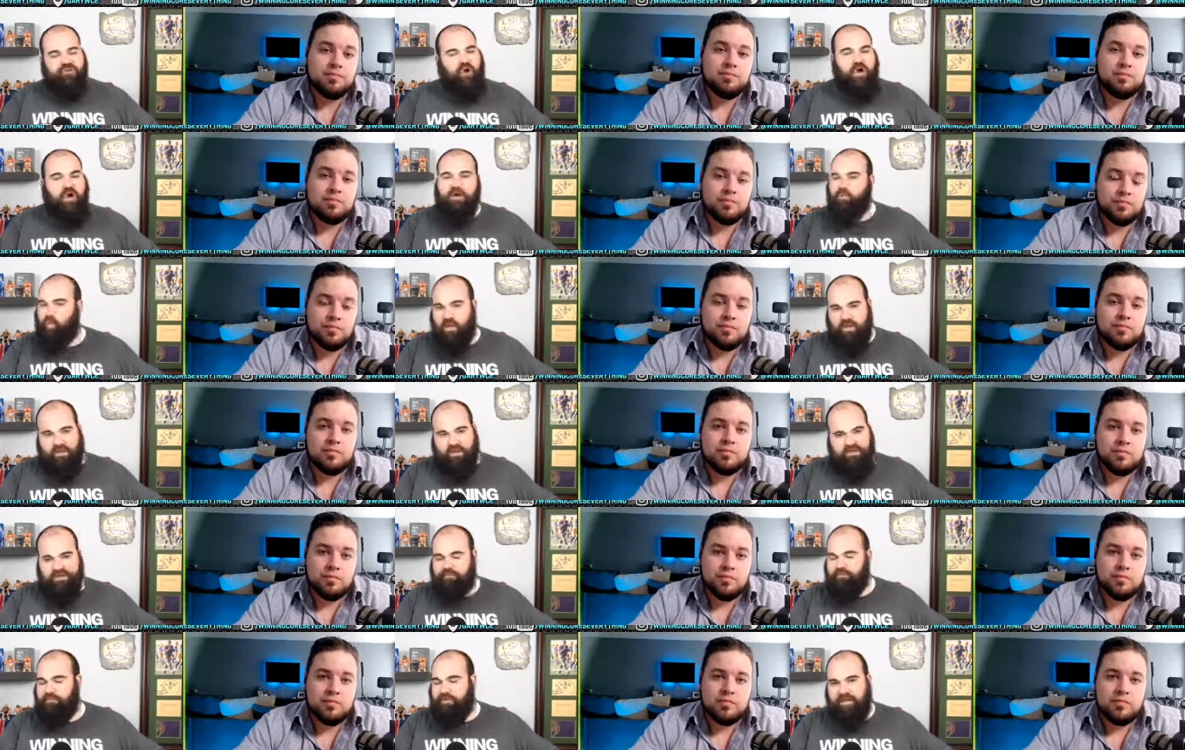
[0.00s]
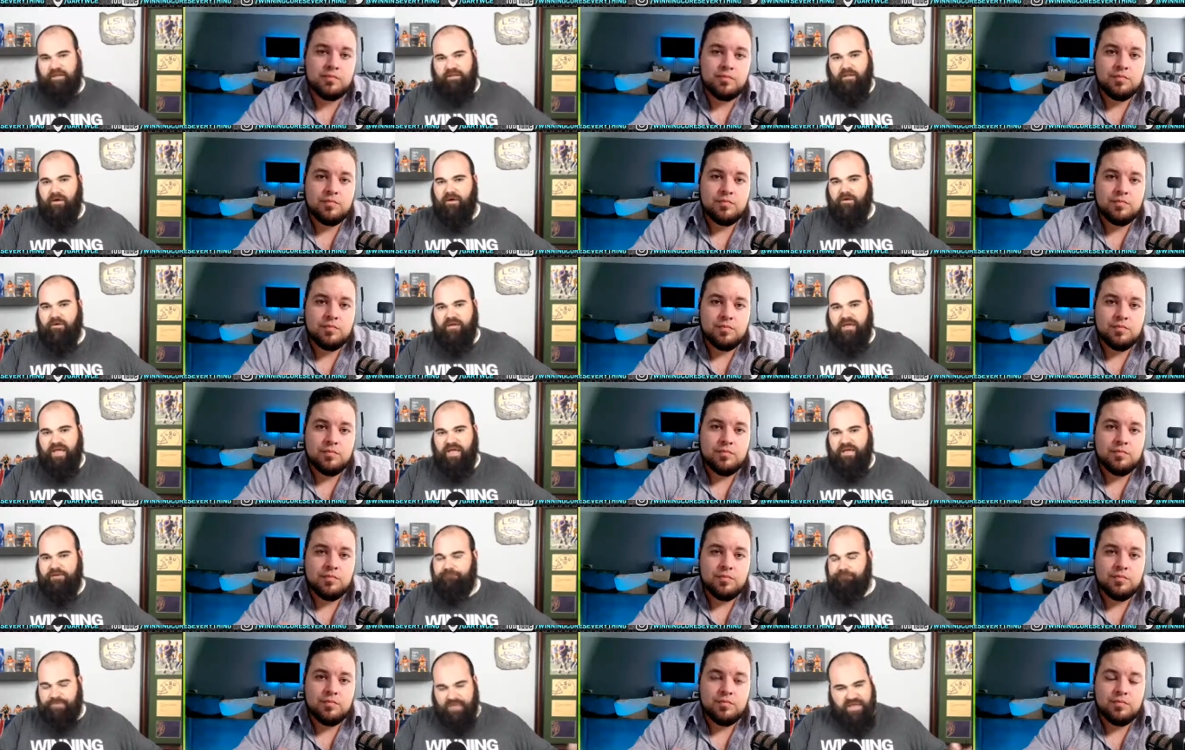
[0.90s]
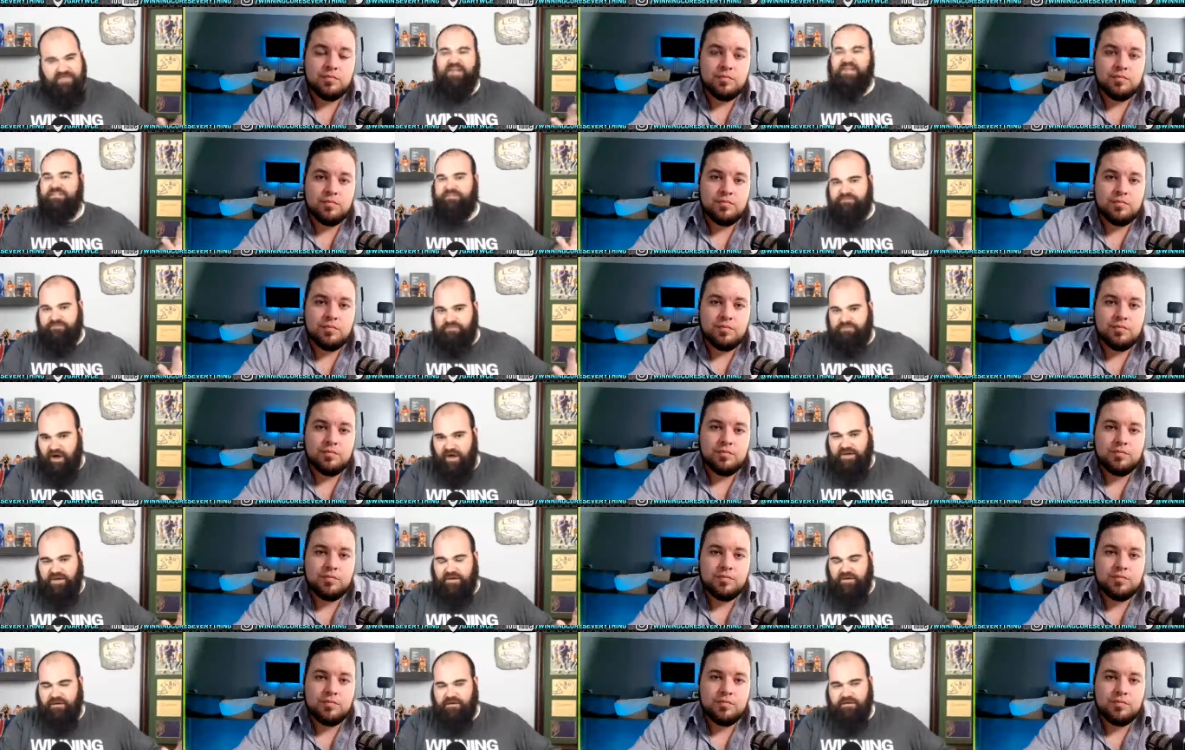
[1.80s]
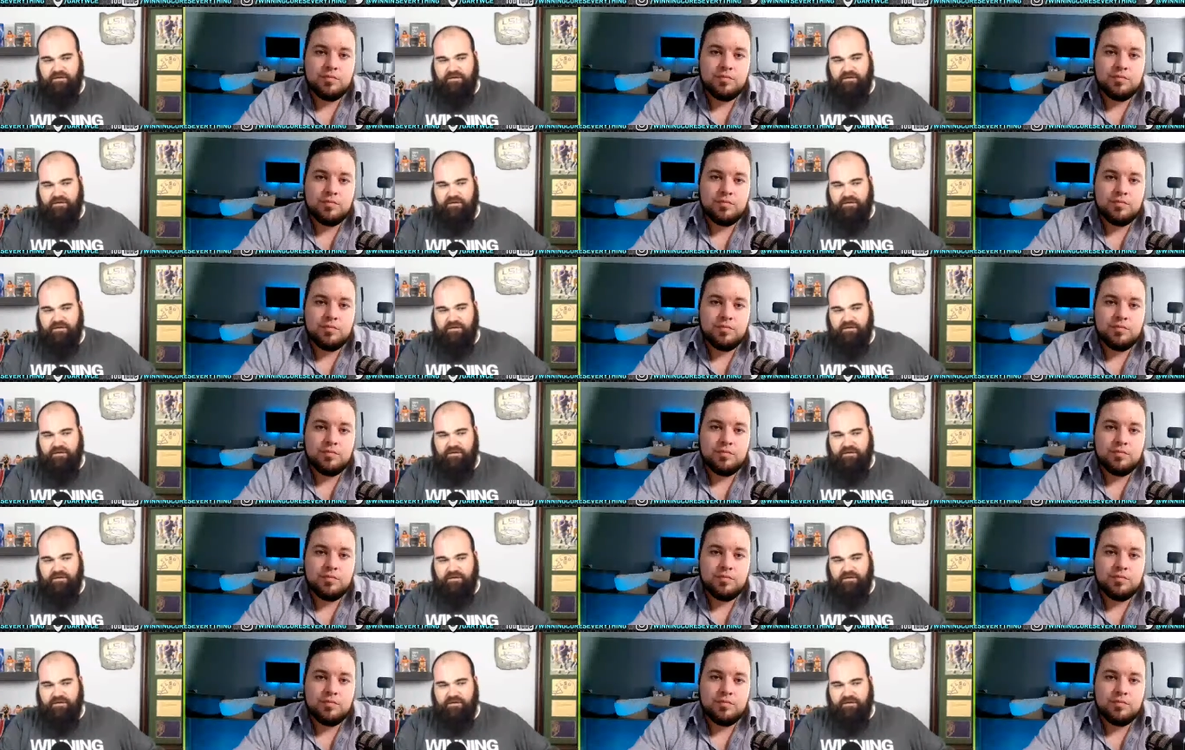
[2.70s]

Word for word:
Speaker 1: are unwilling to play a long game, and that's fine.